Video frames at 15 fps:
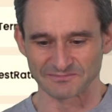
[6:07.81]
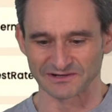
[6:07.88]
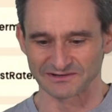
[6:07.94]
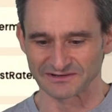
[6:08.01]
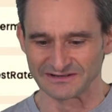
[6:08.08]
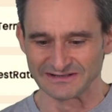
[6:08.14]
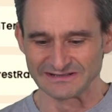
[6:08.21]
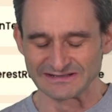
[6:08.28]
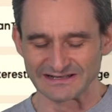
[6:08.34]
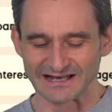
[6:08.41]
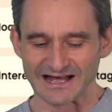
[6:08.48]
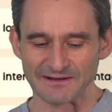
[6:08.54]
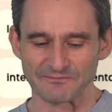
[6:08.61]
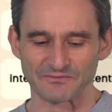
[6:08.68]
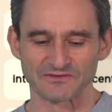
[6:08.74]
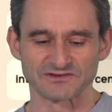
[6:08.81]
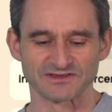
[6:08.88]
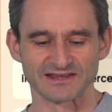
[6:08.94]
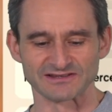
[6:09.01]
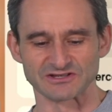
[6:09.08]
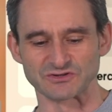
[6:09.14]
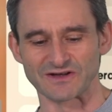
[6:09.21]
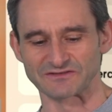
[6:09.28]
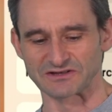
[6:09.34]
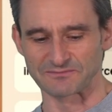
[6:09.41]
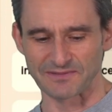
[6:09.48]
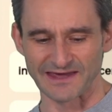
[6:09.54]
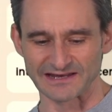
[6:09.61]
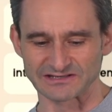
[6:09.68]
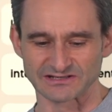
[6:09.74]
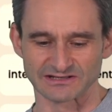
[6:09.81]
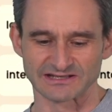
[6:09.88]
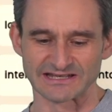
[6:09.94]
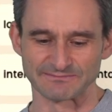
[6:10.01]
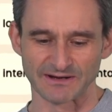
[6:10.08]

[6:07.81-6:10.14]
But it's things that you have to pay to keep